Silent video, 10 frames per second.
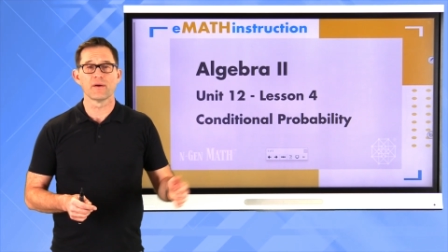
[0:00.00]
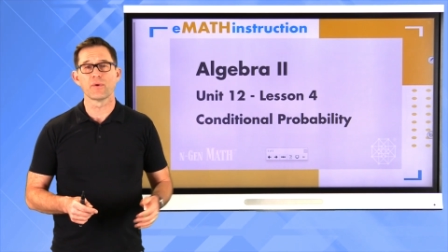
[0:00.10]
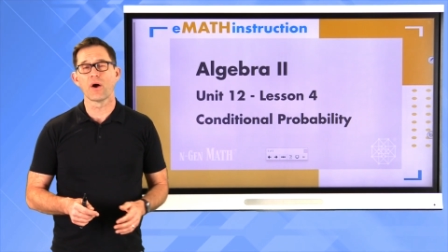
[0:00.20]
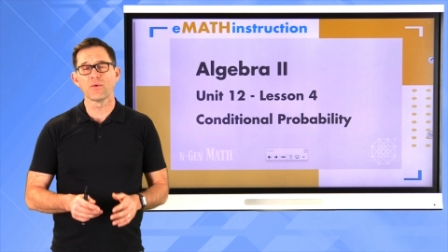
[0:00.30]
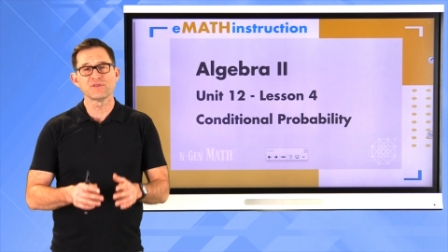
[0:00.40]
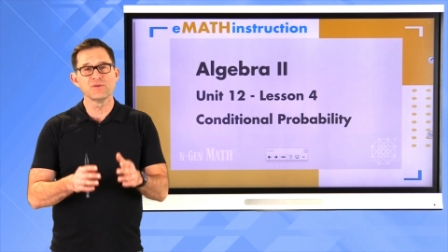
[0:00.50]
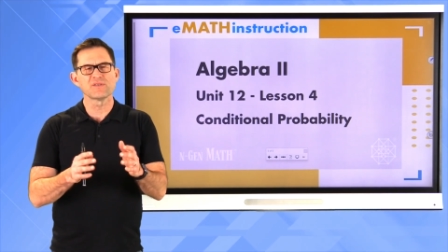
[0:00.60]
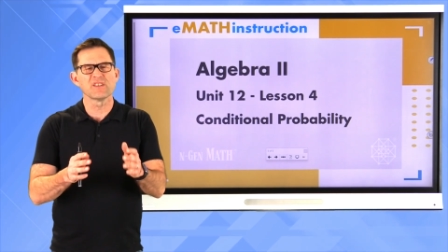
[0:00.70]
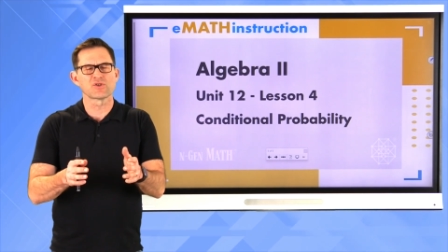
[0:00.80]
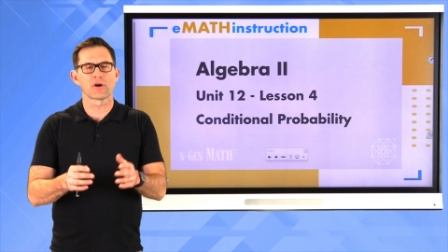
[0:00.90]
And we always
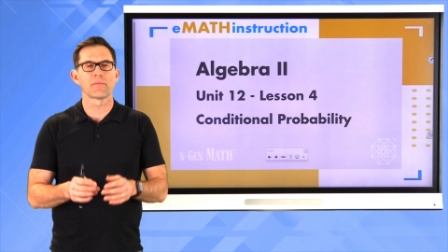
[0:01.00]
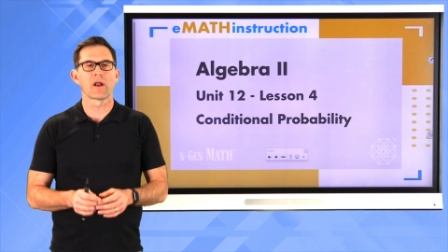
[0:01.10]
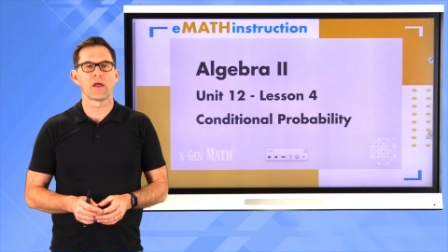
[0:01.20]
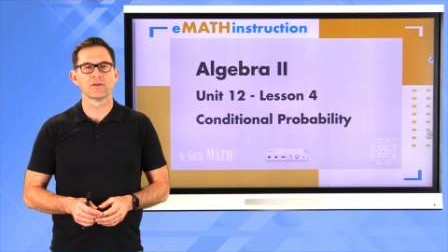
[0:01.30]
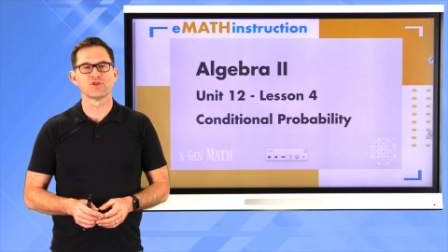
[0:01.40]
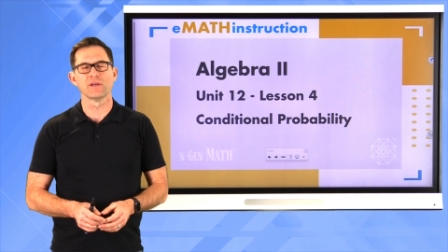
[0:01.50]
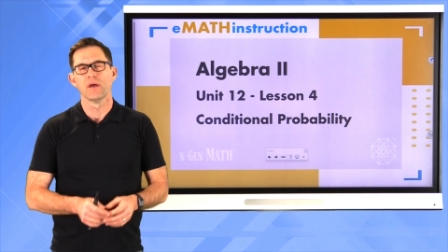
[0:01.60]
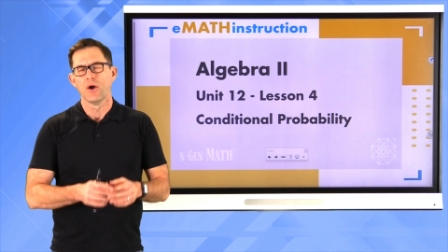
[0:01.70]
use this terminology,